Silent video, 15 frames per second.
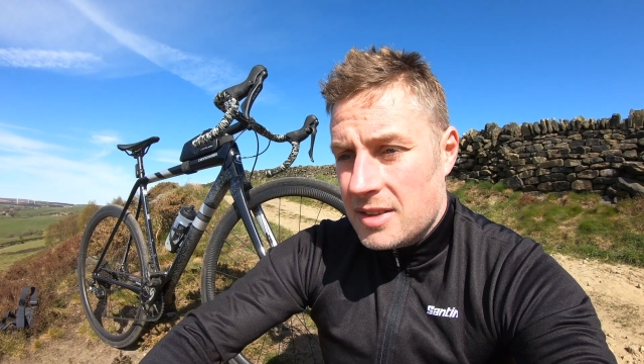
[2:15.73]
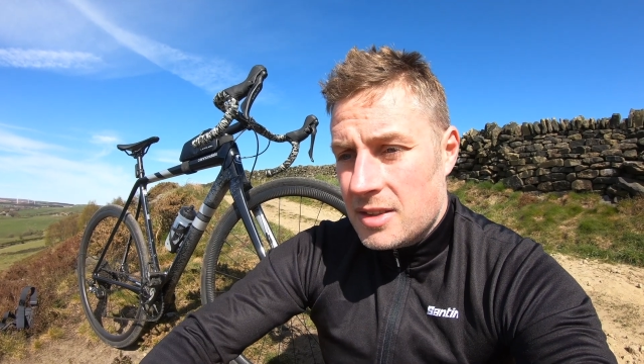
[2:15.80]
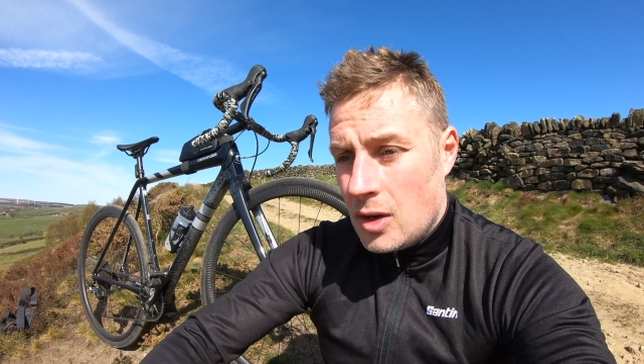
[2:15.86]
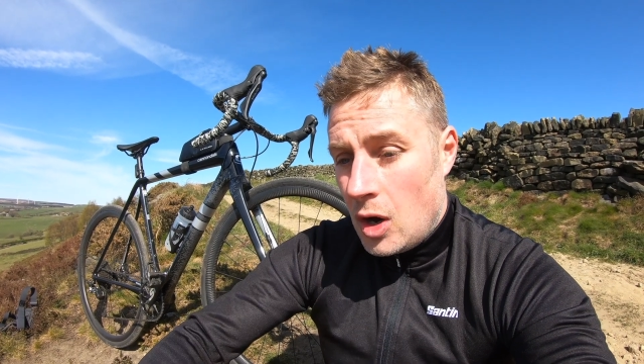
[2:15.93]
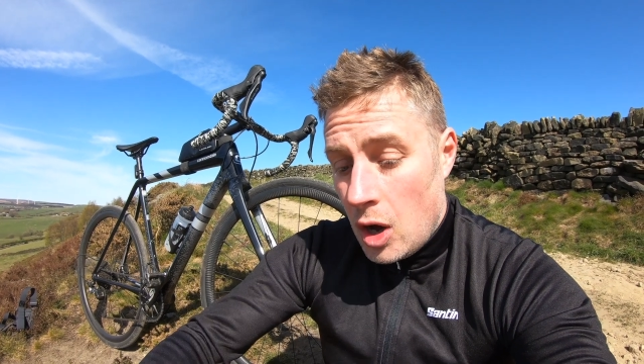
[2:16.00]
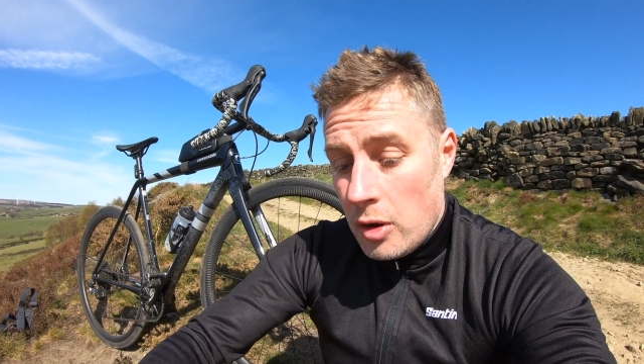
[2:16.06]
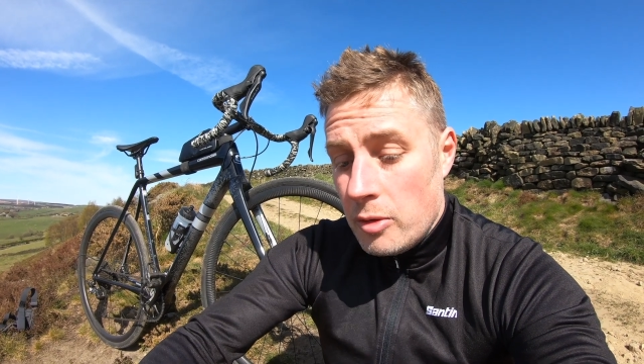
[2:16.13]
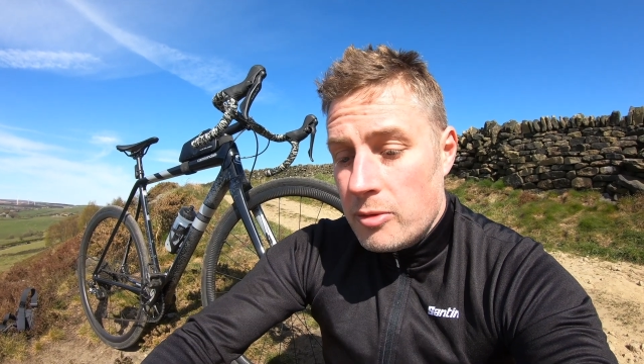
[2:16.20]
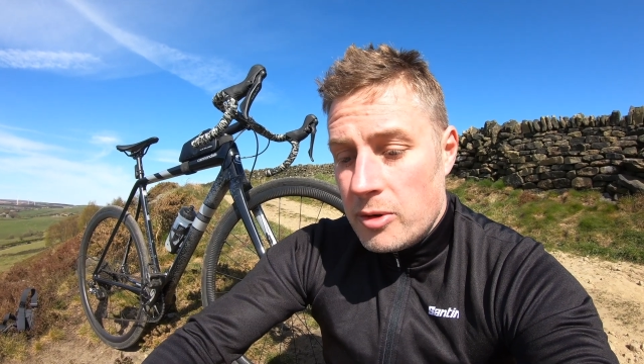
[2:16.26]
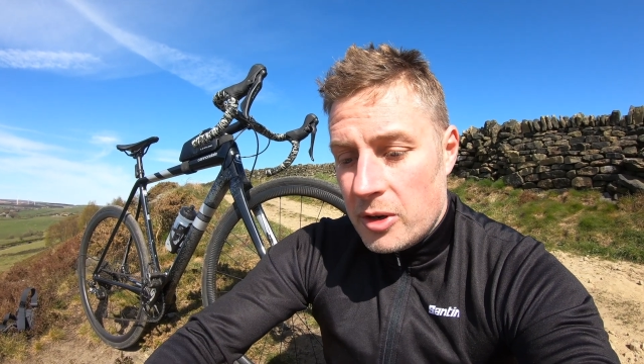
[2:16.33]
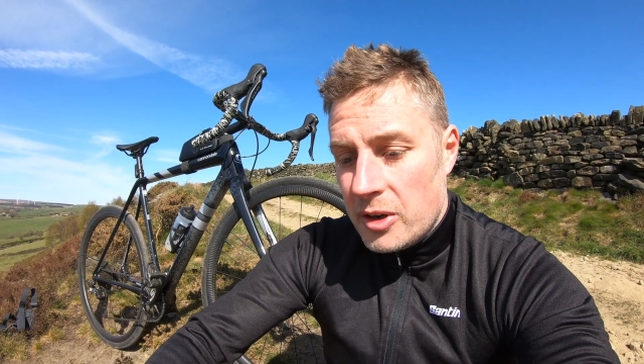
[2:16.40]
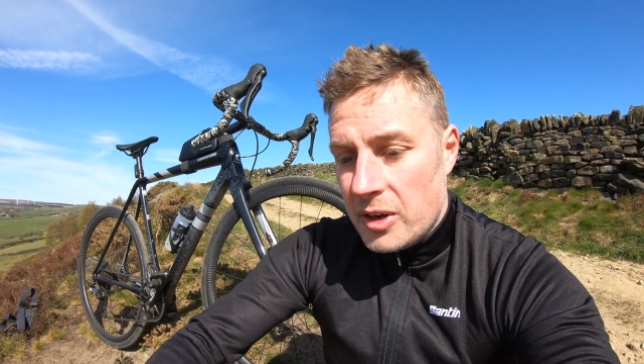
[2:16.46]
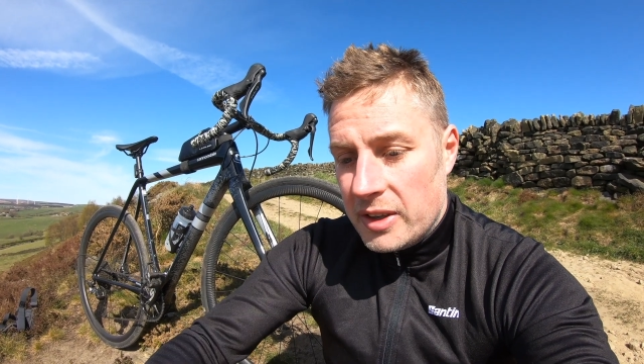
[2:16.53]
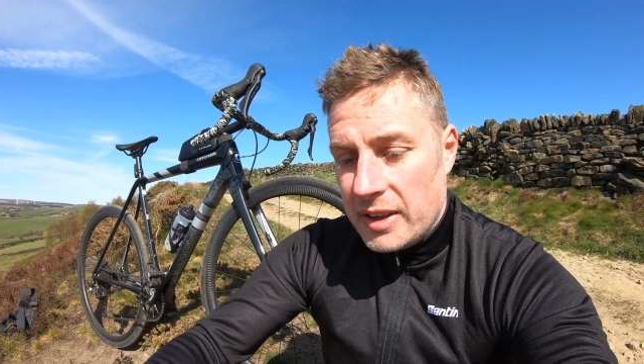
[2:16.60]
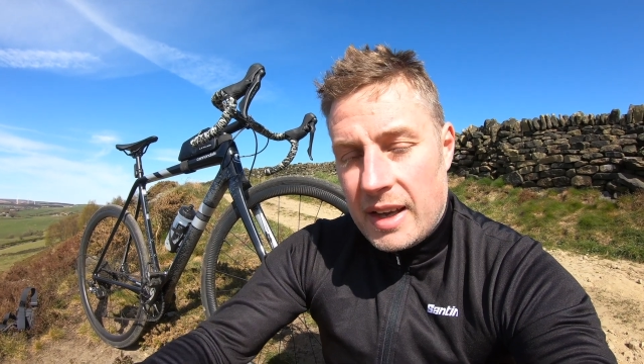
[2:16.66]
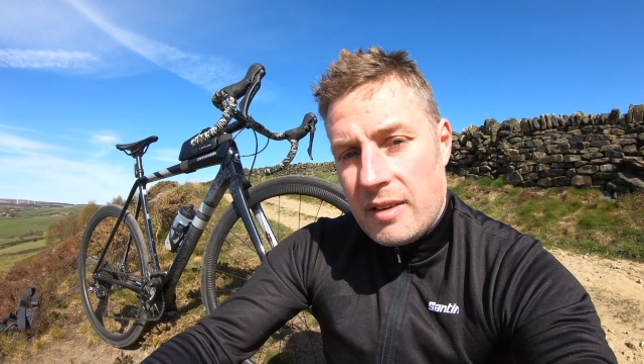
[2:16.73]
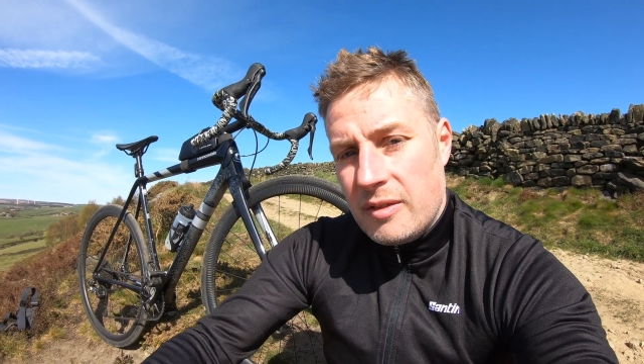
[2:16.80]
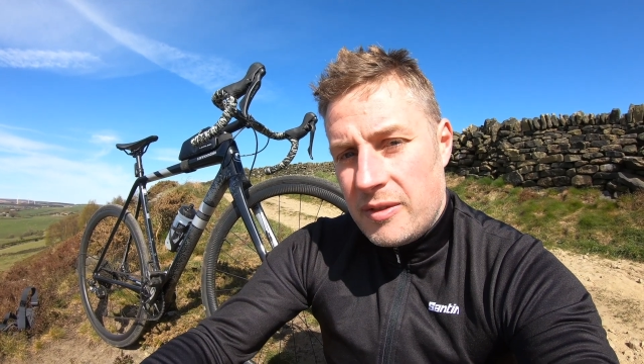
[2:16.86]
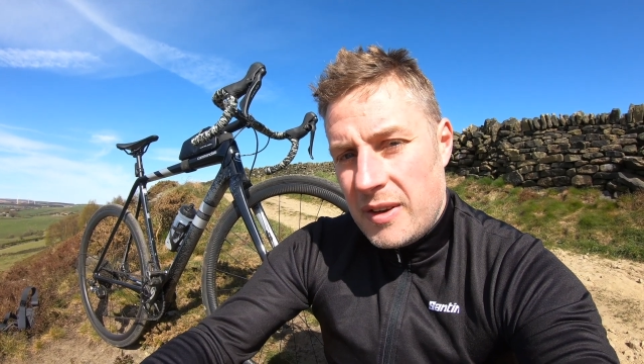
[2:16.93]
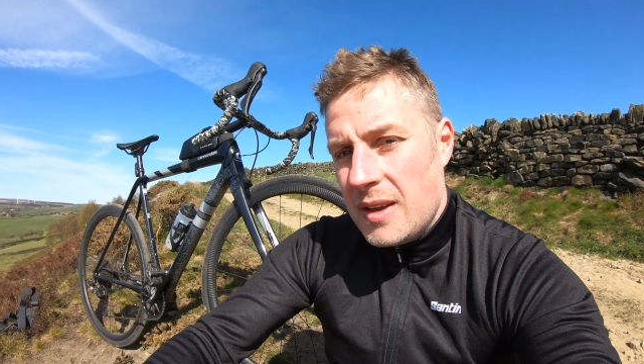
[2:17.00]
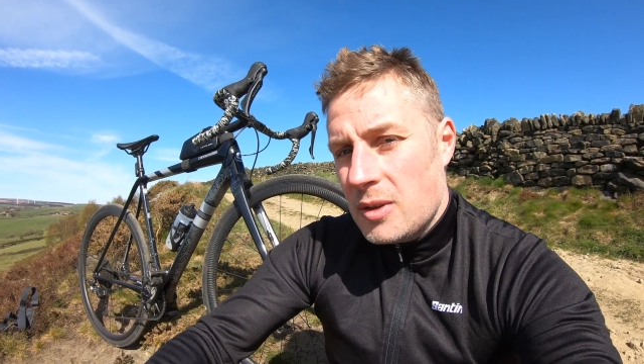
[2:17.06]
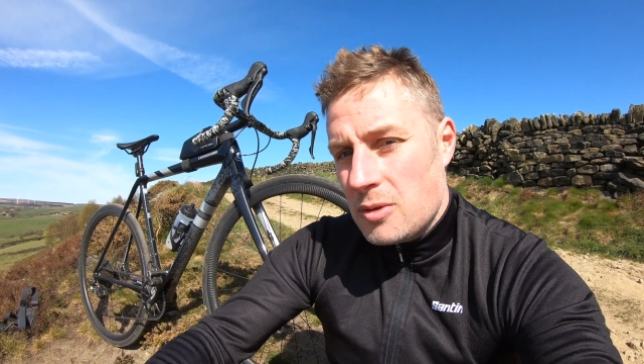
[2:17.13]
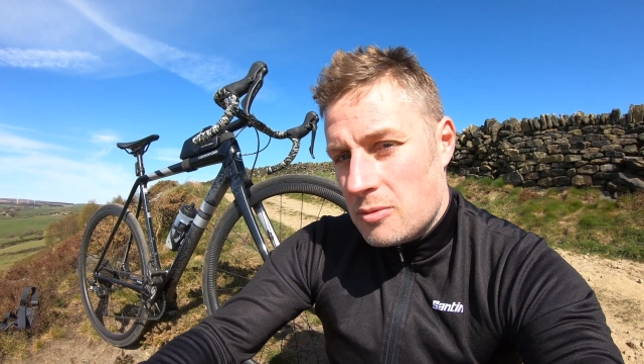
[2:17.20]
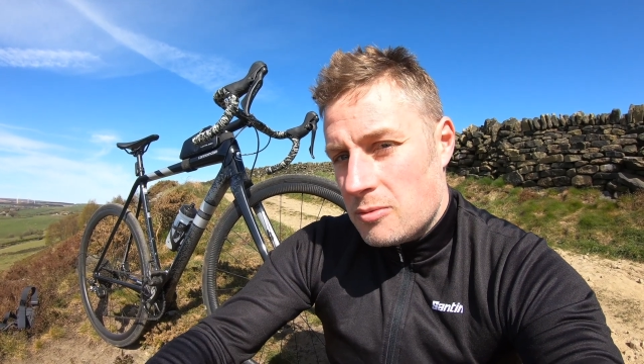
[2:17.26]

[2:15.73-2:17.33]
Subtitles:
So on road it feels